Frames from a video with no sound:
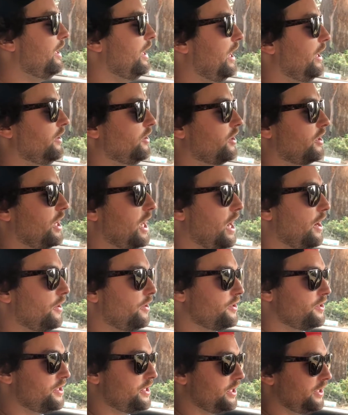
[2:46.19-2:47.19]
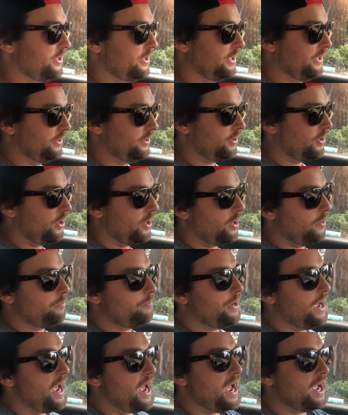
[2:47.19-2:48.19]
and you're counter steering the car
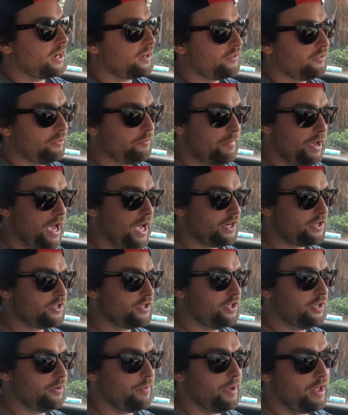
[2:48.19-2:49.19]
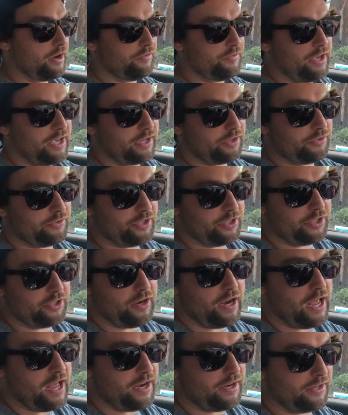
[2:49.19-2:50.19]
back to match the amount of angle that you're
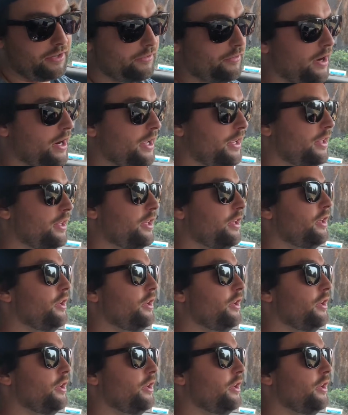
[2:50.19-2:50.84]
adding, right?